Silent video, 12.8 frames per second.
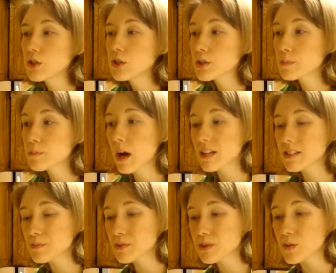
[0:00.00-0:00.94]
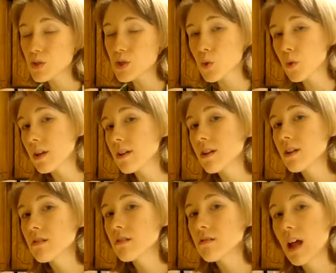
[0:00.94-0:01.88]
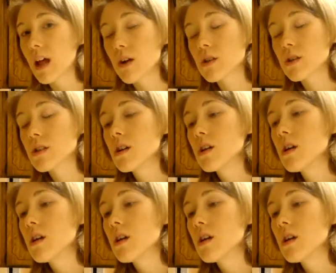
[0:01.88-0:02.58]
you could possibly use soy flour.